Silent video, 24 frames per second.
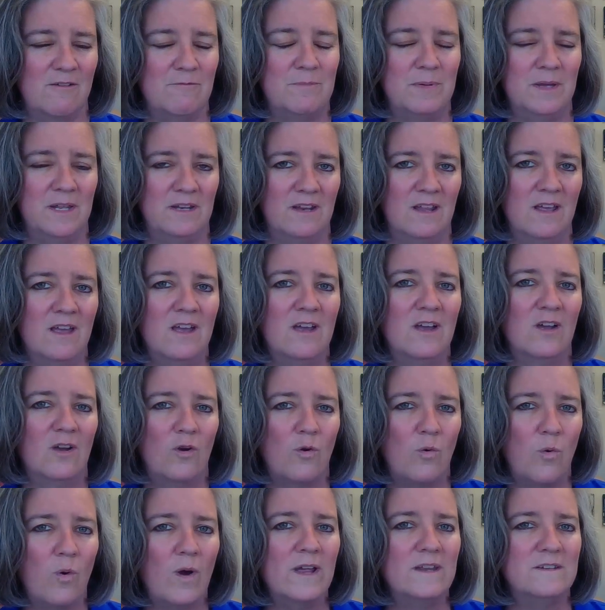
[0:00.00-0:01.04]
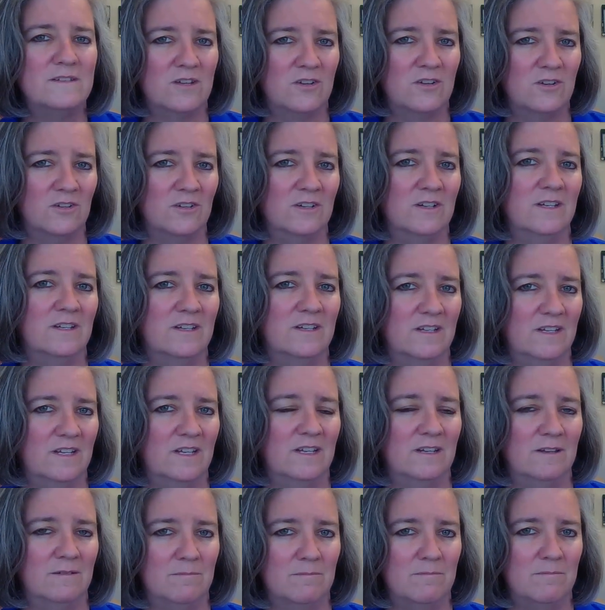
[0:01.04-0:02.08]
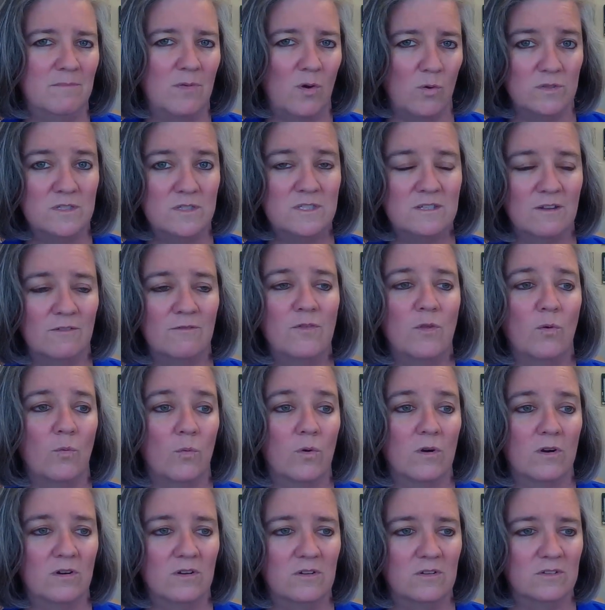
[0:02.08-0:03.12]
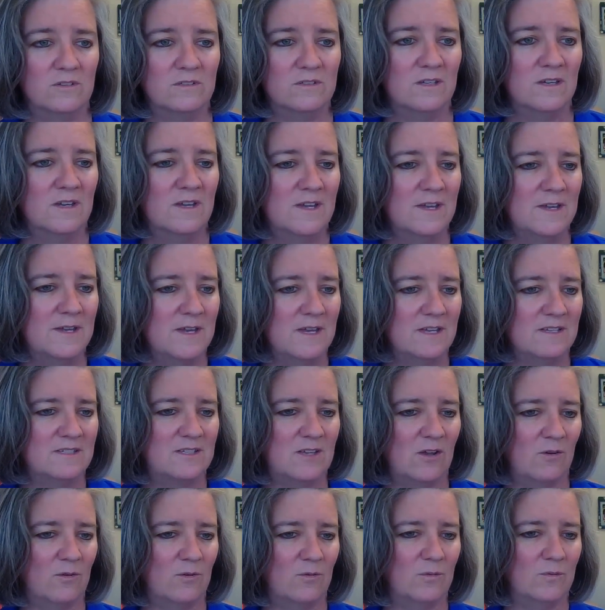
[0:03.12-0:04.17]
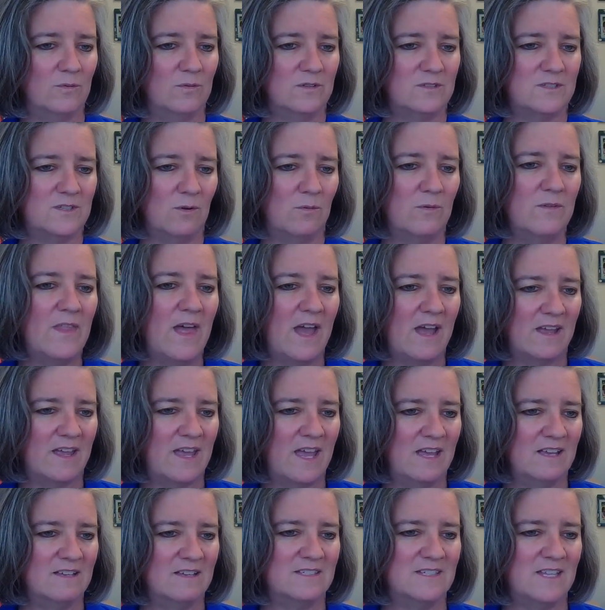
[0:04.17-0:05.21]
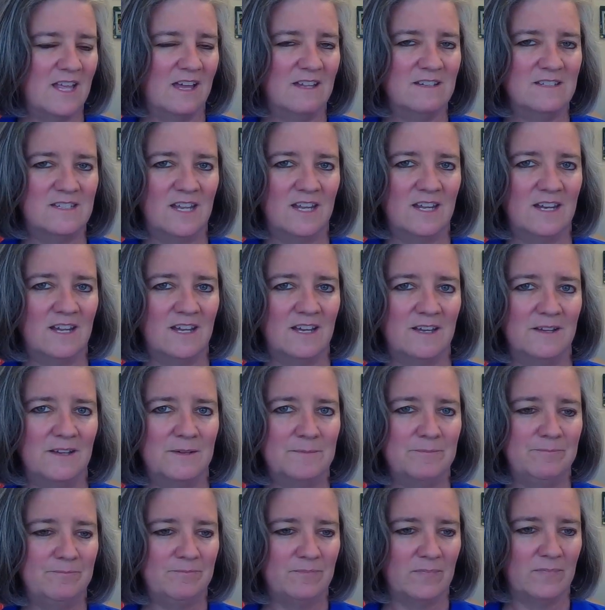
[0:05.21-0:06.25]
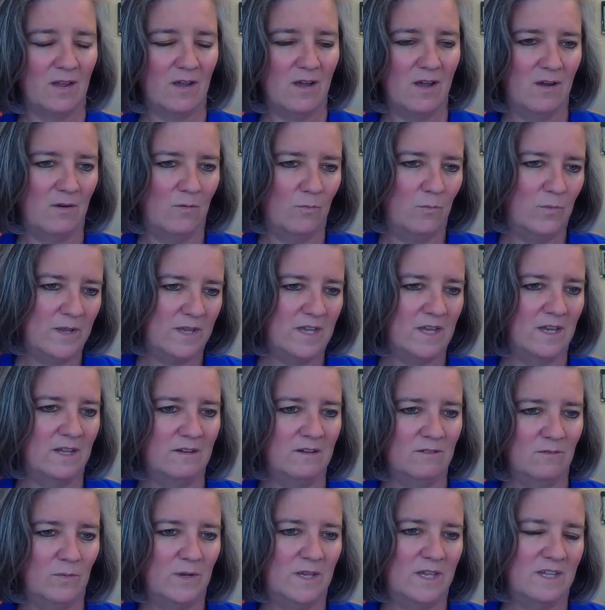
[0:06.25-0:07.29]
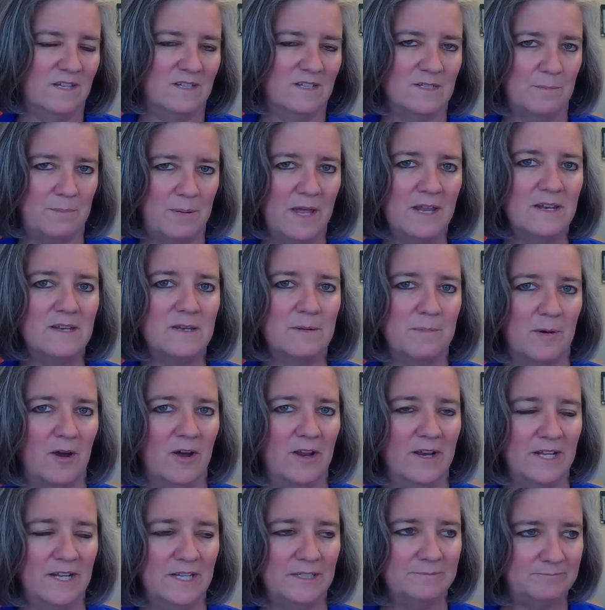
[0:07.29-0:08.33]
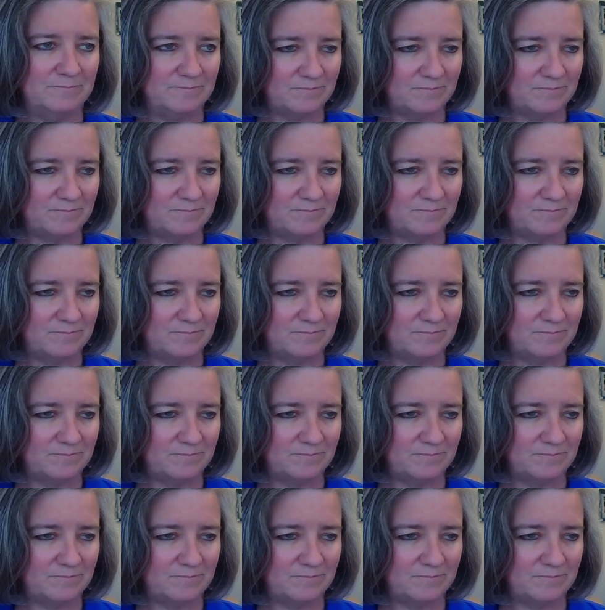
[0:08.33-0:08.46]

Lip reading: been quite good in most of the world. So in that case, that data, we can depend upon it.